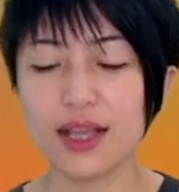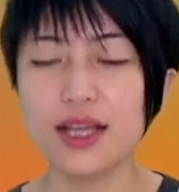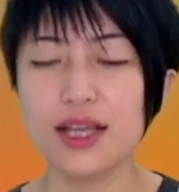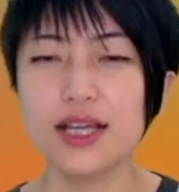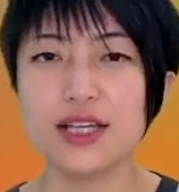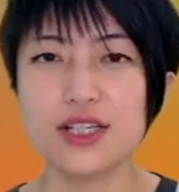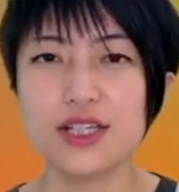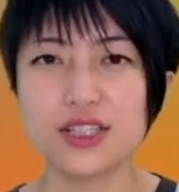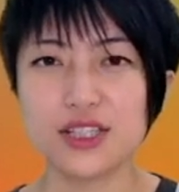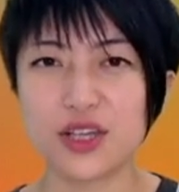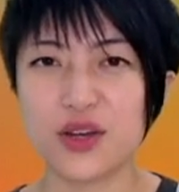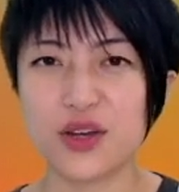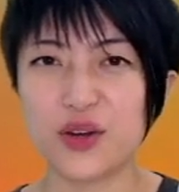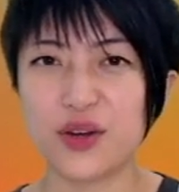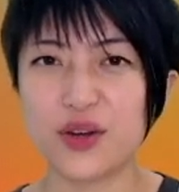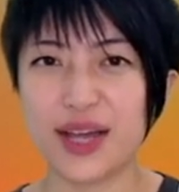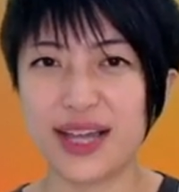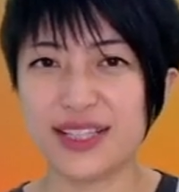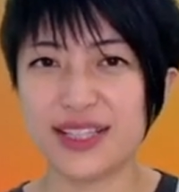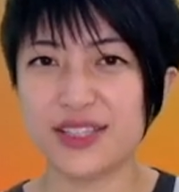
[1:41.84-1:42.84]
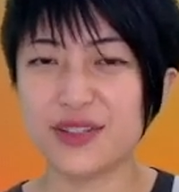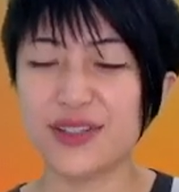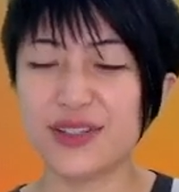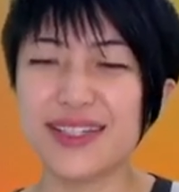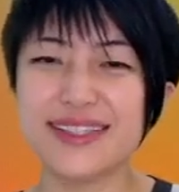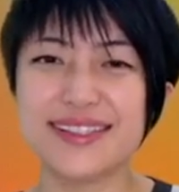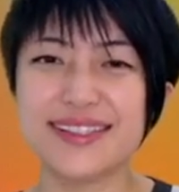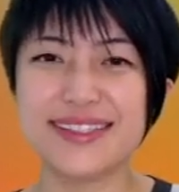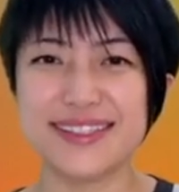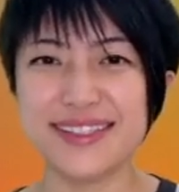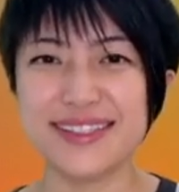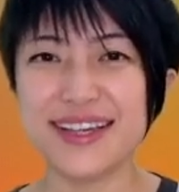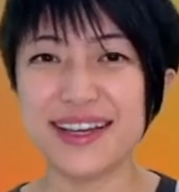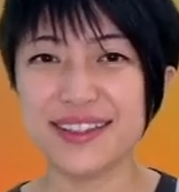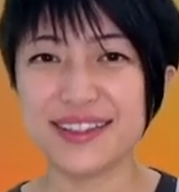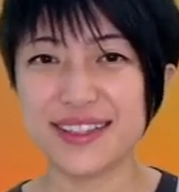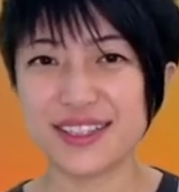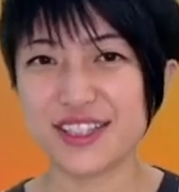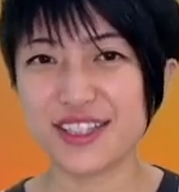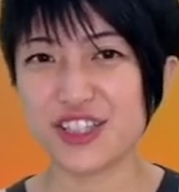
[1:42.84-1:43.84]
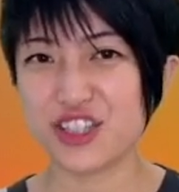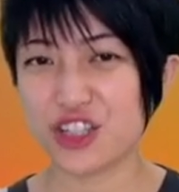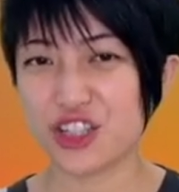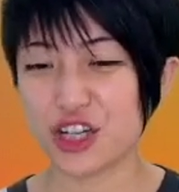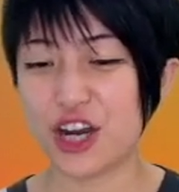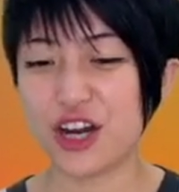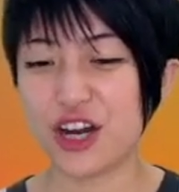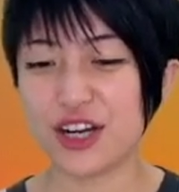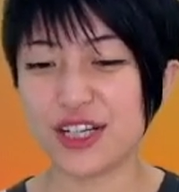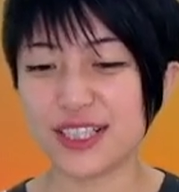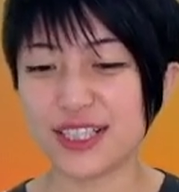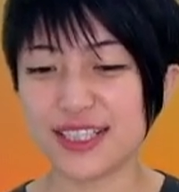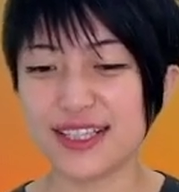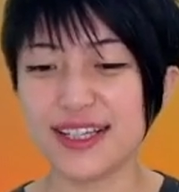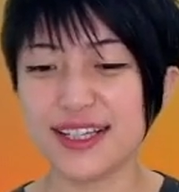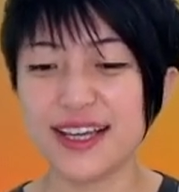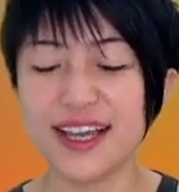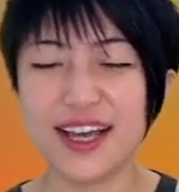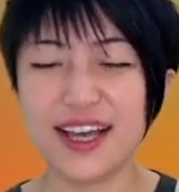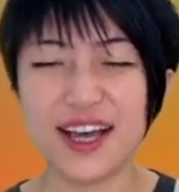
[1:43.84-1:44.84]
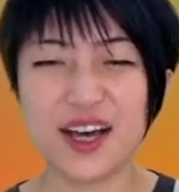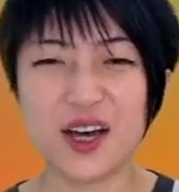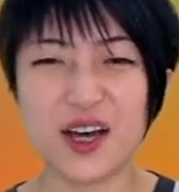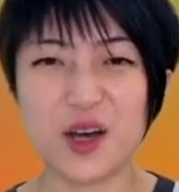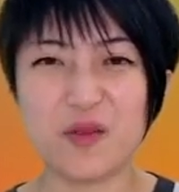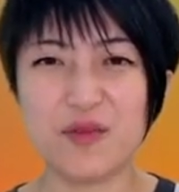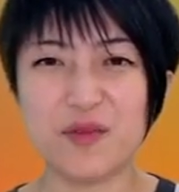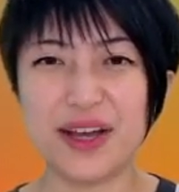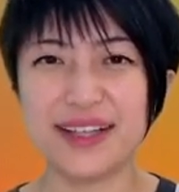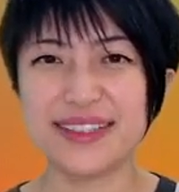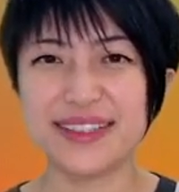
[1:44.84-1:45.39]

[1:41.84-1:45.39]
so as you can see on this chart um,